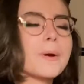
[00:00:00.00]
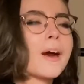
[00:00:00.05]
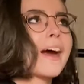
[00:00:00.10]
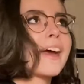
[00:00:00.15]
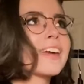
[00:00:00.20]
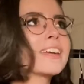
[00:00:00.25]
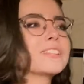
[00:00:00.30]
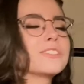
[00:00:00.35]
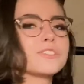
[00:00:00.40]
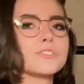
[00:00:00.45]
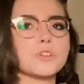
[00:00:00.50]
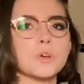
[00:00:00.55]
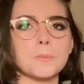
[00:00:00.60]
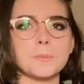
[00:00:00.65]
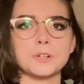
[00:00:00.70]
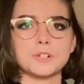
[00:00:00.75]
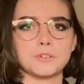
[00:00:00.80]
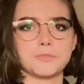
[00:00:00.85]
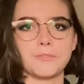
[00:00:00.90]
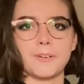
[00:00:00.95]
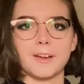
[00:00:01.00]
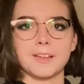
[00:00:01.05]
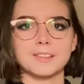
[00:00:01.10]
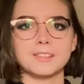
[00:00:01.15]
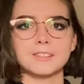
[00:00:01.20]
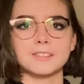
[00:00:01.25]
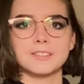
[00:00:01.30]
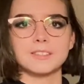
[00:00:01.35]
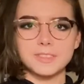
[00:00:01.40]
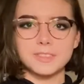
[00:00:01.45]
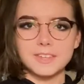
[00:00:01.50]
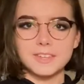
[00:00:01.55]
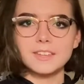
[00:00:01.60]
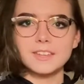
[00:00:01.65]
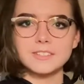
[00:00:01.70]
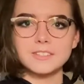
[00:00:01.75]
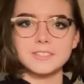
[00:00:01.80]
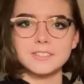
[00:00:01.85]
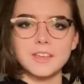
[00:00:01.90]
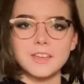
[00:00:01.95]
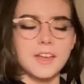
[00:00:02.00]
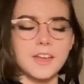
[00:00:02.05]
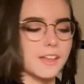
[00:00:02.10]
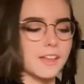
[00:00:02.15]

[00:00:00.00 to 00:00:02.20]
but I had so much fun with this.